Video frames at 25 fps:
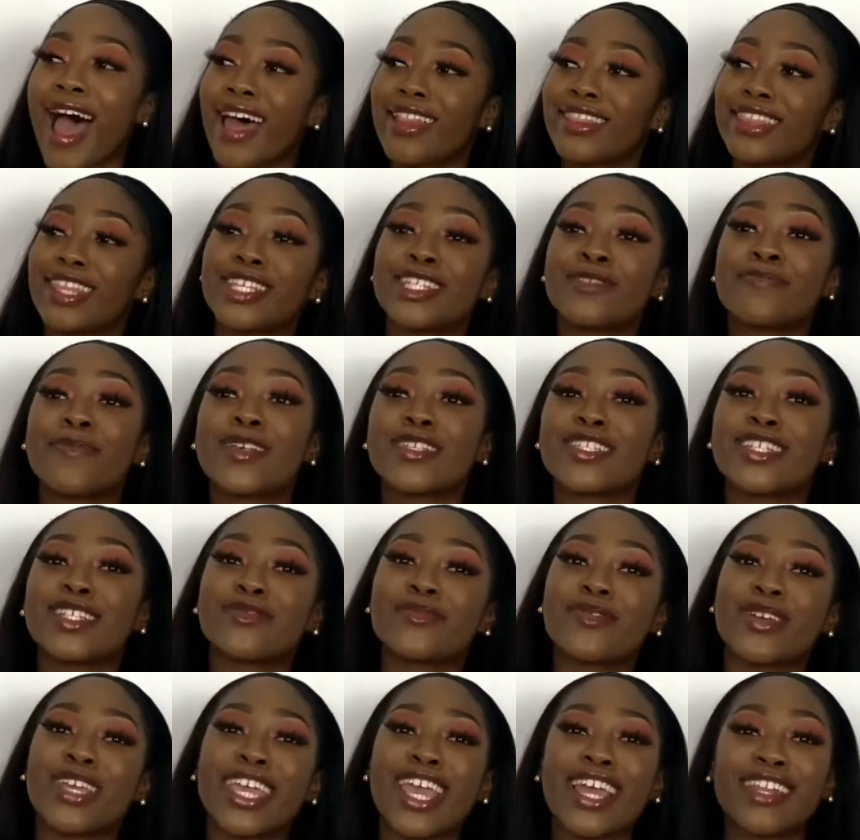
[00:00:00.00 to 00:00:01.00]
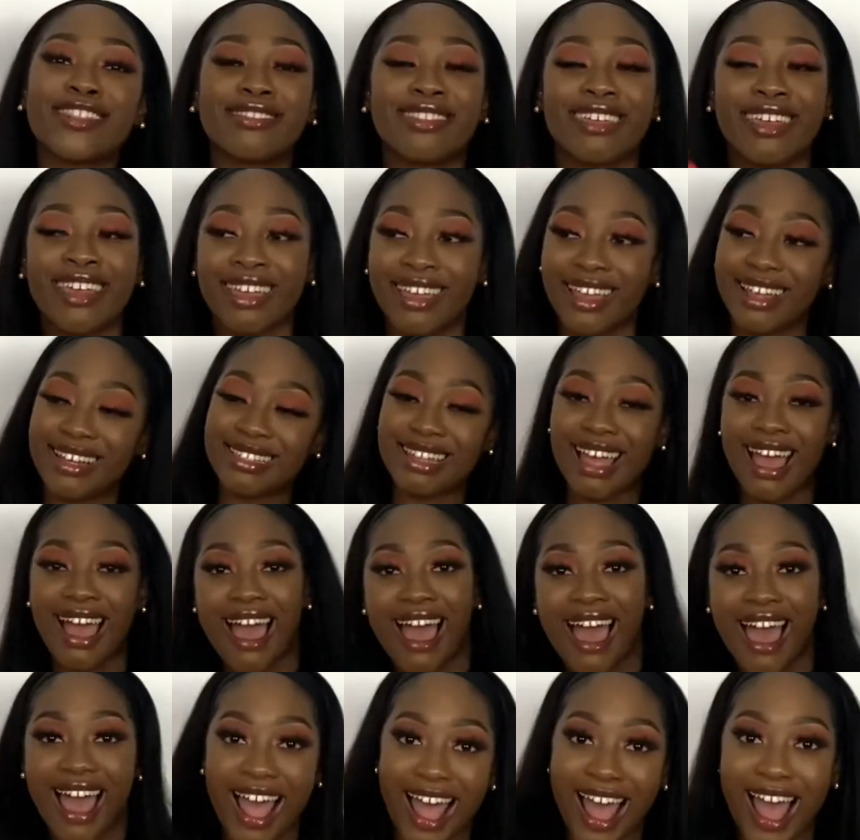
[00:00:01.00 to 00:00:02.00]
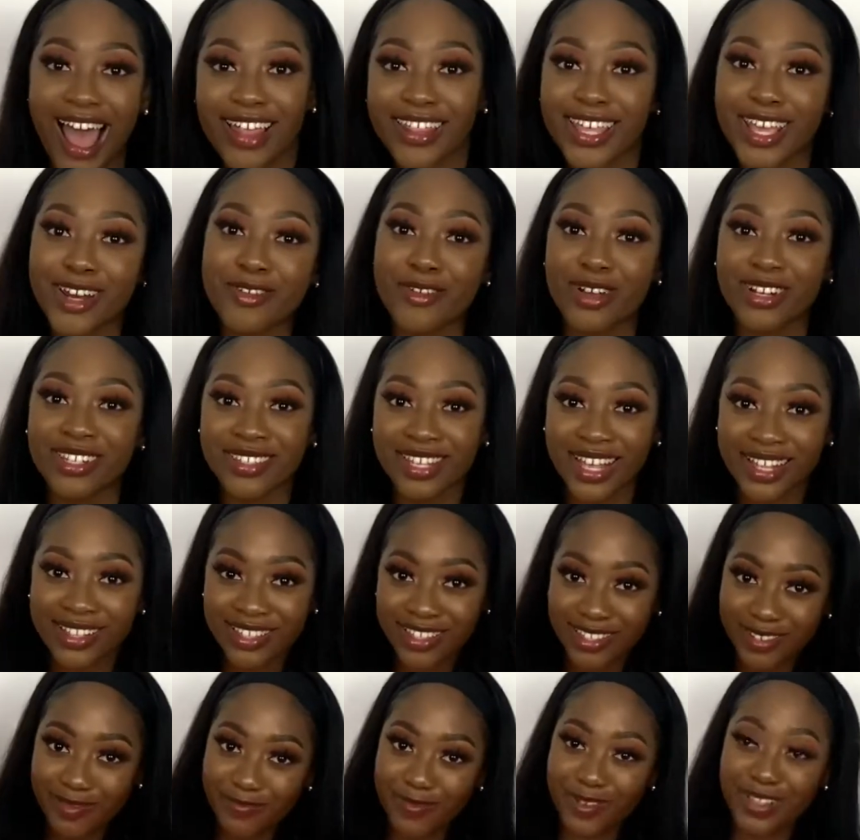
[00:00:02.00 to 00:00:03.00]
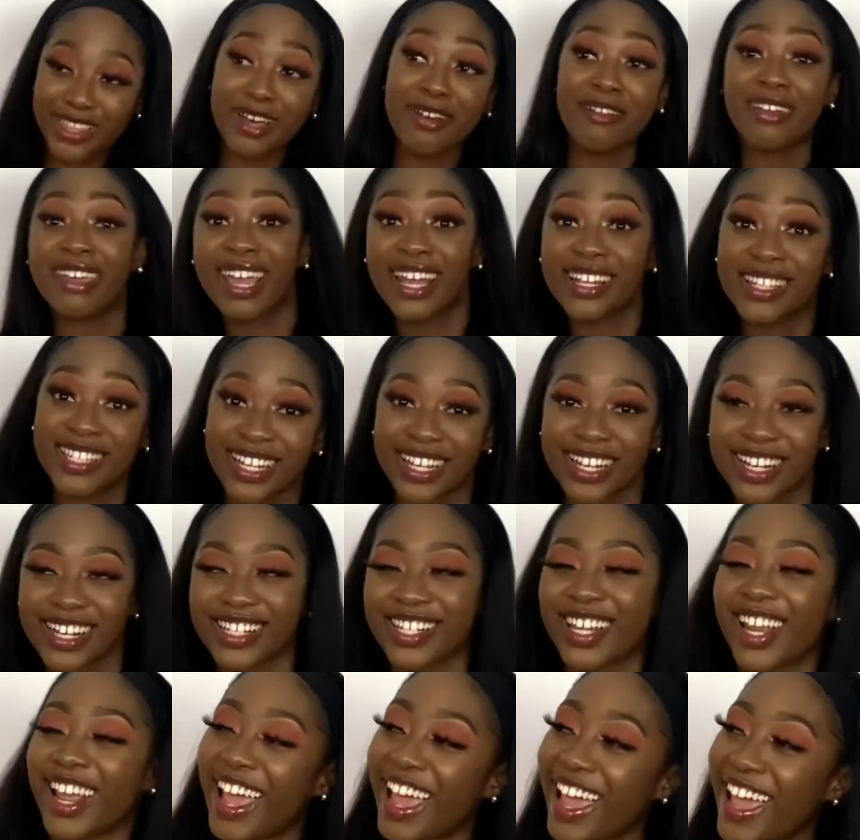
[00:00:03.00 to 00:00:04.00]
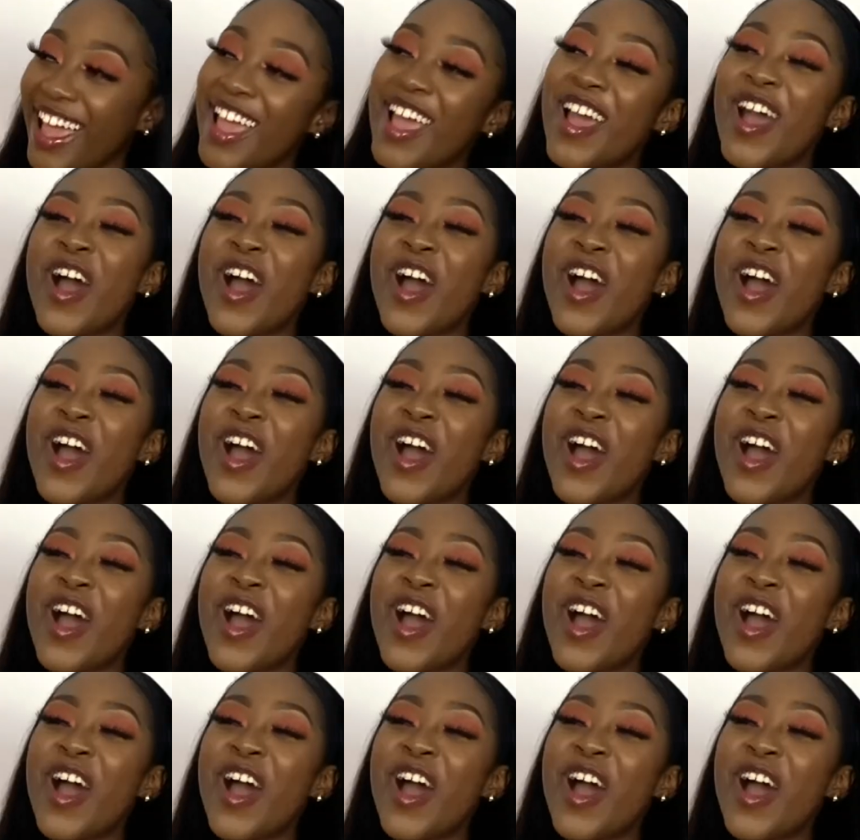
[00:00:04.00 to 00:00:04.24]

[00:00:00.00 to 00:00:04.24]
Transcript: This person will get the hint. Are they not sensible? They'll get it. Yeah?